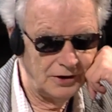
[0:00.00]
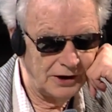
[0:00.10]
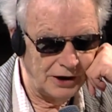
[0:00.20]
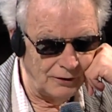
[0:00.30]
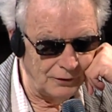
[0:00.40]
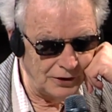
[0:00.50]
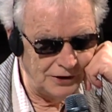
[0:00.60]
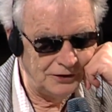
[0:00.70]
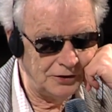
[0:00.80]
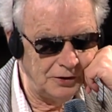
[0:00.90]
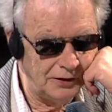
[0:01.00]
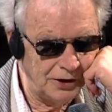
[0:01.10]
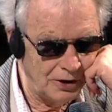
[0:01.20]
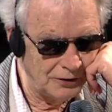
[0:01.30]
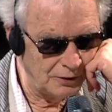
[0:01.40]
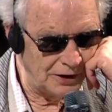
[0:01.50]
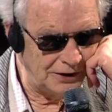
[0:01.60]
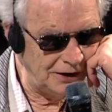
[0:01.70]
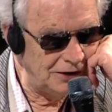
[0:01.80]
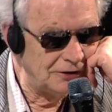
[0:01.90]
the California Institute of the Arts where I
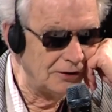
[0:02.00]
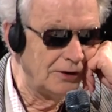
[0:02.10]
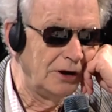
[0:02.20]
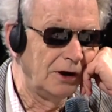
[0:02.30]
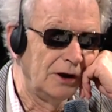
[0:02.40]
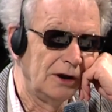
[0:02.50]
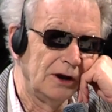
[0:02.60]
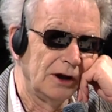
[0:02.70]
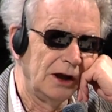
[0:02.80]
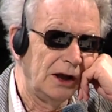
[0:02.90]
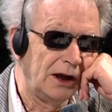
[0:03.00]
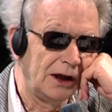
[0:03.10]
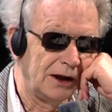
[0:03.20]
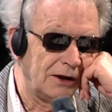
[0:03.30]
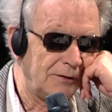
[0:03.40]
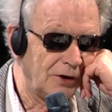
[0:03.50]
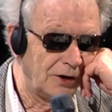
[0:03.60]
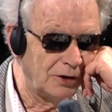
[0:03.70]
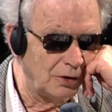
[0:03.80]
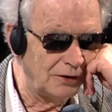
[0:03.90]
teach, and I've
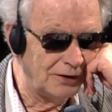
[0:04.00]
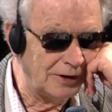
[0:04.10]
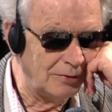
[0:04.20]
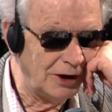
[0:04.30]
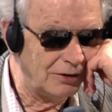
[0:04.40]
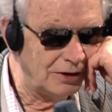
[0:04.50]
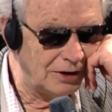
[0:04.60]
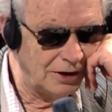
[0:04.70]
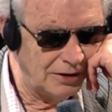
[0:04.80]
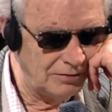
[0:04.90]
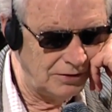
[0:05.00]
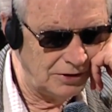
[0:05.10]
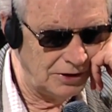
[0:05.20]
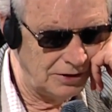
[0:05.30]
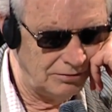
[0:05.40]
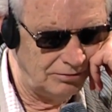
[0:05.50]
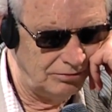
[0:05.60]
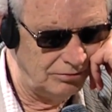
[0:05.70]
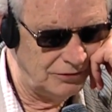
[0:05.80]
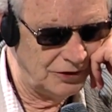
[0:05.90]
taught a course about,
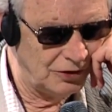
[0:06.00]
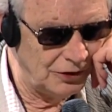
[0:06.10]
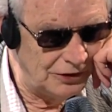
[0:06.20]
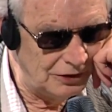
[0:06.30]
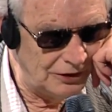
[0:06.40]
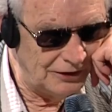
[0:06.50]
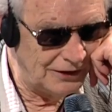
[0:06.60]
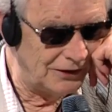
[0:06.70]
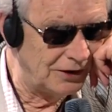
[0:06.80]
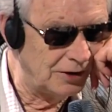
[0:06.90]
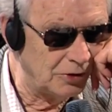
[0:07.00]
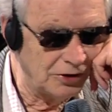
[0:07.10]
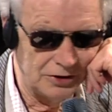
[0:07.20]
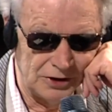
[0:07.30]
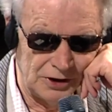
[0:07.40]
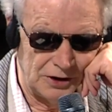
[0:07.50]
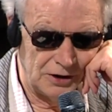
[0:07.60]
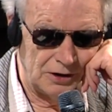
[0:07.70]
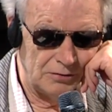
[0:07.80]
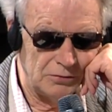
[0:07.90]
it's called Deleuze in cinema,
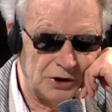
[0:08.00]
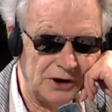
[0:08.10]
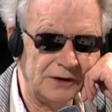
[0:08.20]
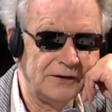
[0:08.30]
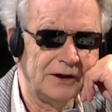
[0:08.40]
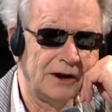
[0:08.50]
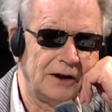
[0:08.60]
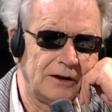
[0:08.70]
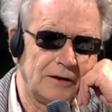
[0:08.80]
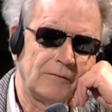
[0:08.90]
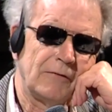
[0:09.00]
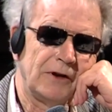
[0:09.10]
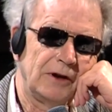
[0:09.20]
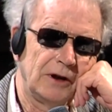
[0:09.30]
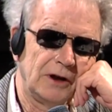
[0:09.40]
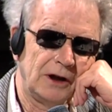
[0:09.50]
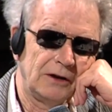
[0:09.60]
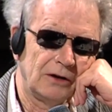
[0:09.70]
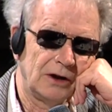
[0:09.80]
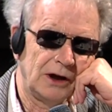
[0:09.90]
but it's not,
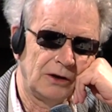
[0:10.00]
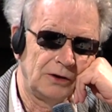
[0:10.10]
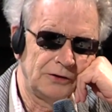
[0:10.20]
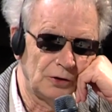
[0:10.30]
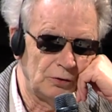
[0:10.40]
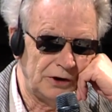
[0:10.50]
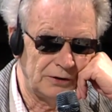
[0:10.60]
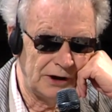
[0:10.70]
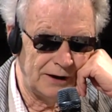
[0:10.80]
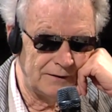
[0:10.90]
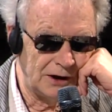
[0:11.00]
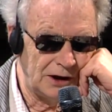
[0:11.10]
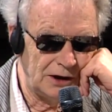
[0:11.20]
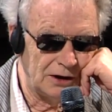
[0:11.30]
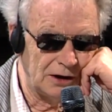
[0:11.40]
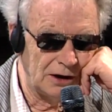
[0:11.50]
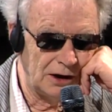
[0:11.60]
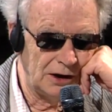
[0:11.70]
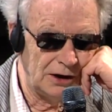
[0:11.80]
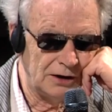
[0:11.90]
at our school we don't have any
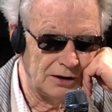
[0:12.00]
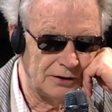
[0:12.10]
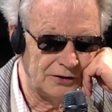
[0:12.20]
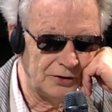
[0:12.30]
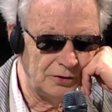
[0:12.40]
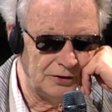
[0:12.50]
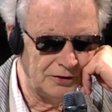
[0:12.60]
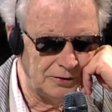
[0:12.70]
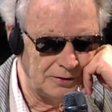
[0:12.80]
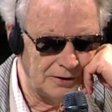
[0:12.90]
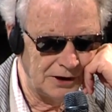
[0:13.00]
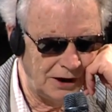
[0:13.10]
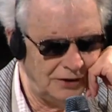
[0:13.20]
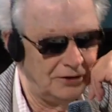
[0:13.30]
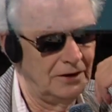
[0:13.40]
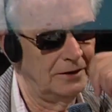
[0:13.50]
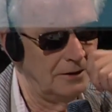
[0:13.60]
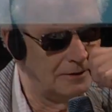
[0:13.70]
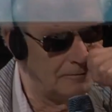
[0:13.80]
students who are engaged in